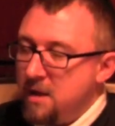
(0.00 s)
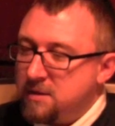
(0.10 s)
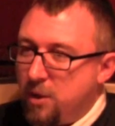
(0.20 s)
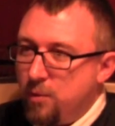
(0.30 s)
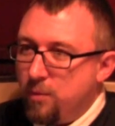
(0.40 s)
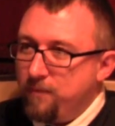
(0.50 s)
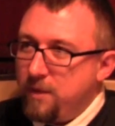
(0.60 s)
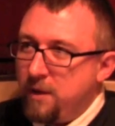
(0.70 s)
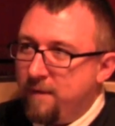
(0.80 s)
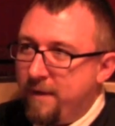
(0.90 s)
So,
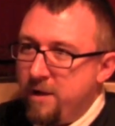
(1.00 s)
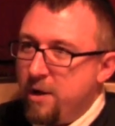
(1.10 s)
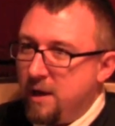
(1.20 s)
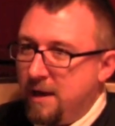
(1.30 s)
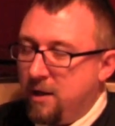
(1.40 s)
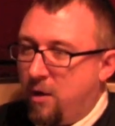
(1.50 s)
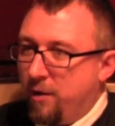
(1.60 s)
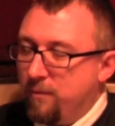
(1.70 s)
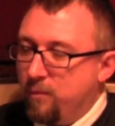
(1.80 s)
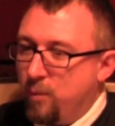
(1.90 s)
you know, very early
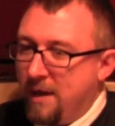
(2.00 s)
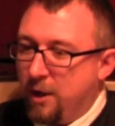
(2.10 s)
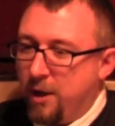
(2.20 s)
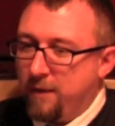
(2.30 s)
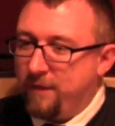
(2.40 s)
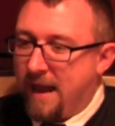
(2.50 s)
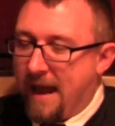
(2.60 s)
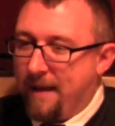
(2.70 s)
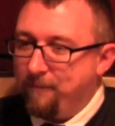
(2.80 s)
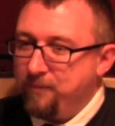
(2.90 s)
on we learned
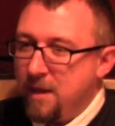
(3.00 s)
that